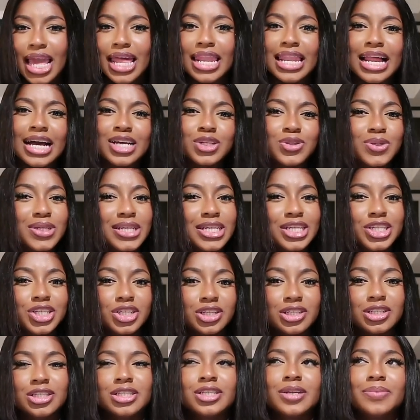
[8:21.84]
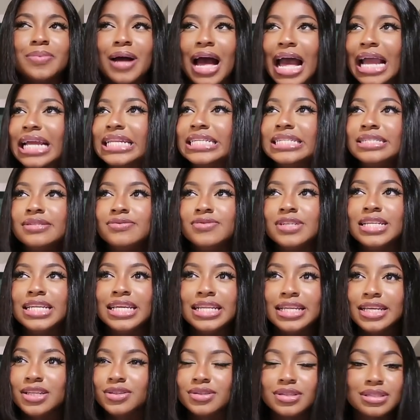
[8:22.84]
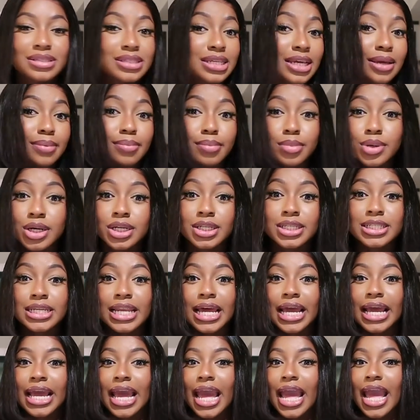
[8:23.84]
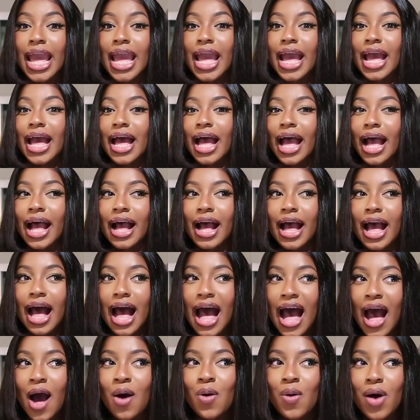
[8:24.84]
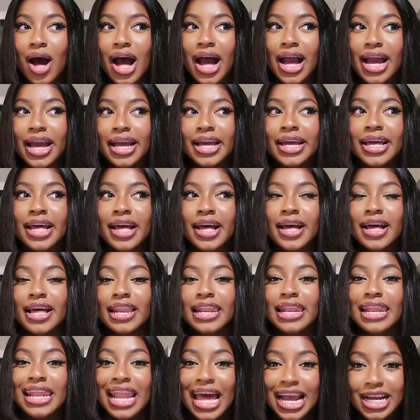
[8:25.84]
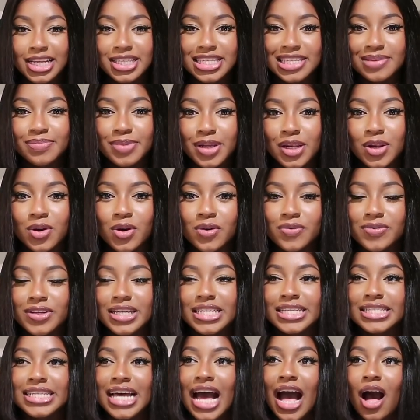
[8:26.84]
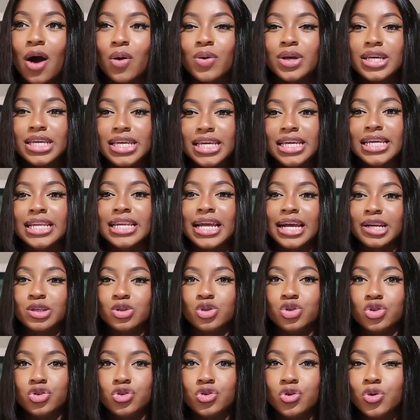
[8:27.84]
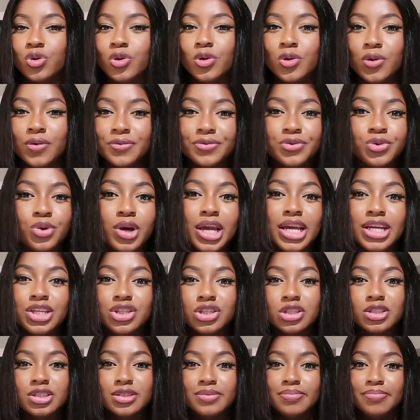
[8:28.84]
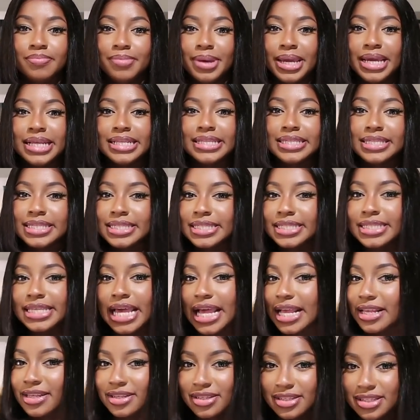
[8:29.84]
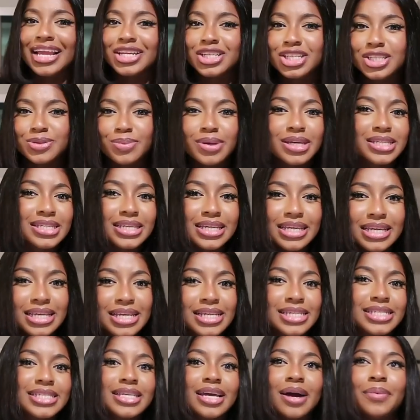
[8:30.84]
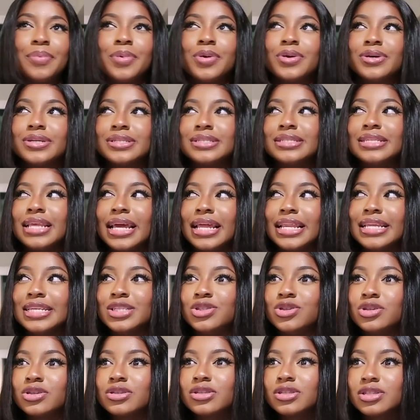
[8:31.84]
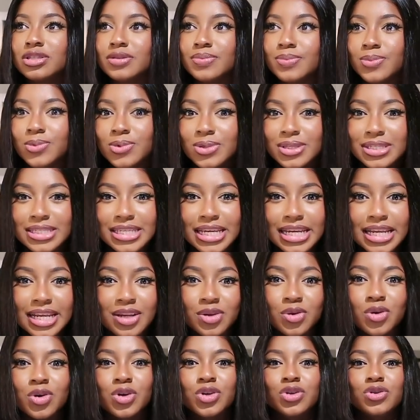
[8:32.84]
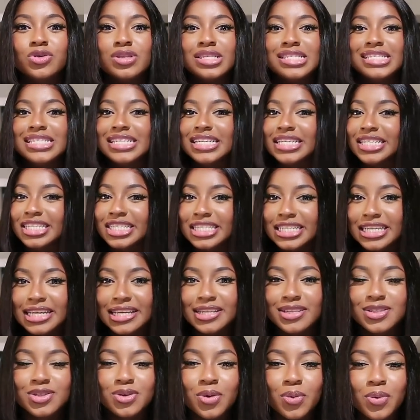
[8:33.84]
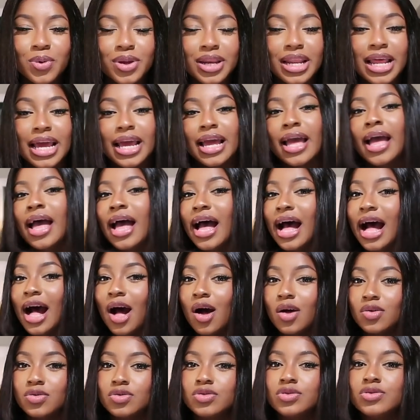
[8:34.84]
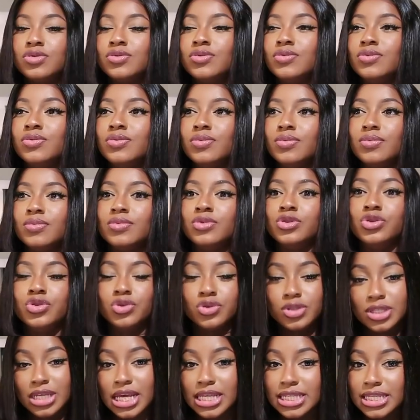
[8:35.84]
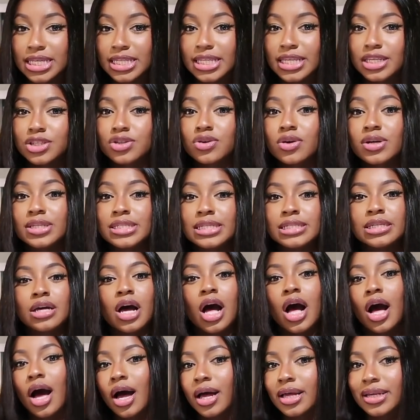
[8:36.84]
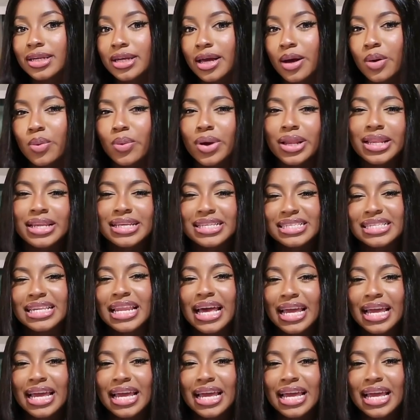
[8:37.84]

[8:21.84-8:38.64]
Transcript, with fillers: last relationship, I didn't really need to say much. Like how I like to be loved is how he likes to show love, so it just made sense. It just makes it easier, because then it's just smooth sailing, not you teaching someone like how to do certain things, because it's harder when it's